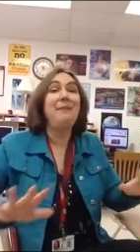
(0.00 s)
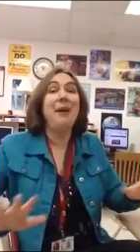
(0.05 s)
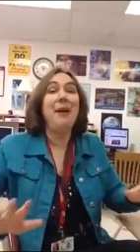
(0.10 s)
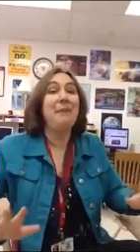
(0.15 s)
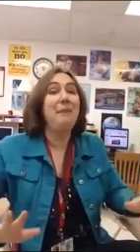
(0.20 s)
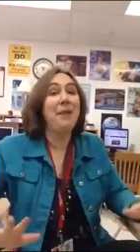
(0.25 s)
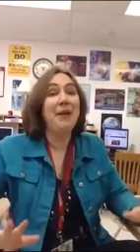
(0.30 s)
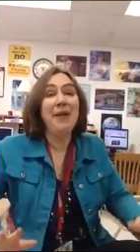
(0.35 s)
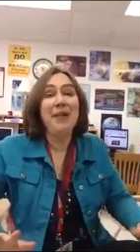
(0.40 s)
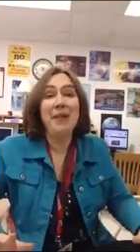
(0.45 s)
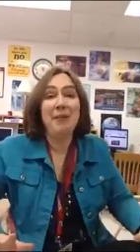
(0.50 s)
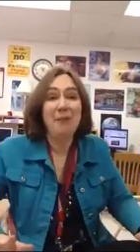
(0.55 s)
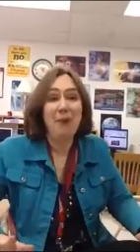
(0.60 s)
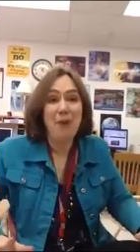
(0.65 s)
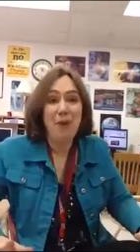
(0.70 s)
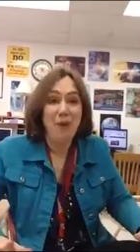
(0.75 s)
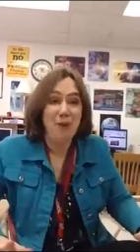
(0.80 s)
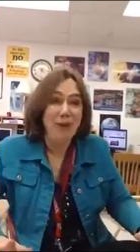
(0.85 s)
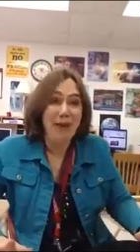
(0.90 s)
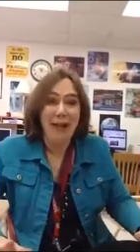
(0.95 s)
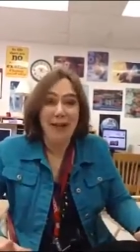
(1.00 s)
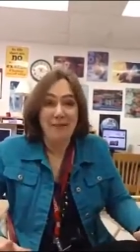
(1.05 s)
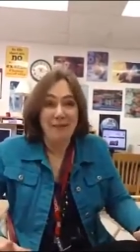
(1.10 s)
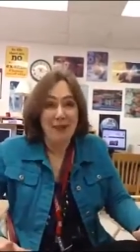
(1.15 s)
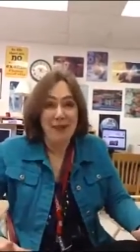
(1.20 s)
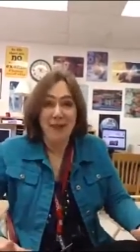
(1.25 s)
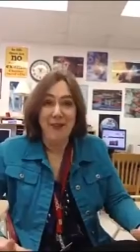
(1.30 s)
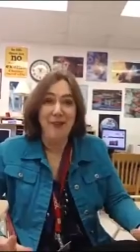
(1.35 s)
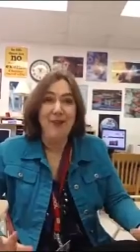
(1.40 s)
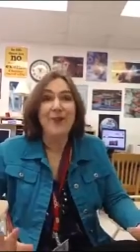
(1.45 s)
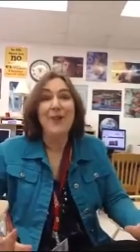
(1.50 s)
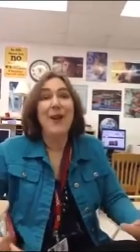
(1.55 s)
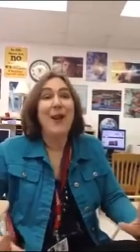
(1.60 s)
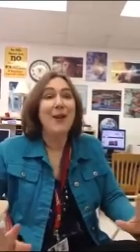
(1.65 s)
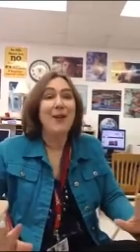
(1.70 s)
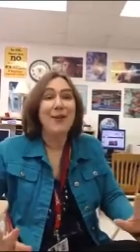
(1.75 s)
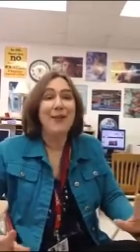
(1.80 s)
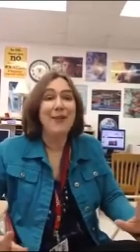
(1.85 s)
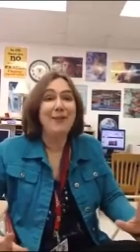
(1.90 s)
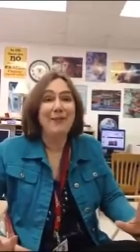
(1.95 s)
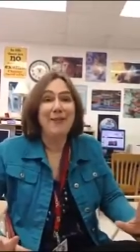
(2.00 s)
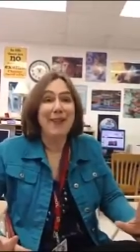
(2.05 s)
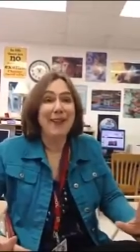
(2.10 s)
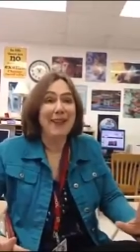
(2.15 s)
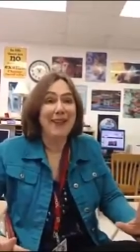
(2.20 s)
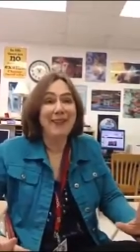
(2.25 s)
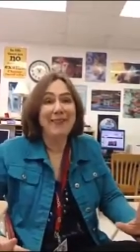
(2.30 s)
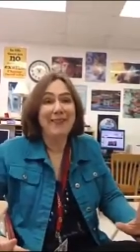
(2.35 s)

It brings up a whole lot of other scientific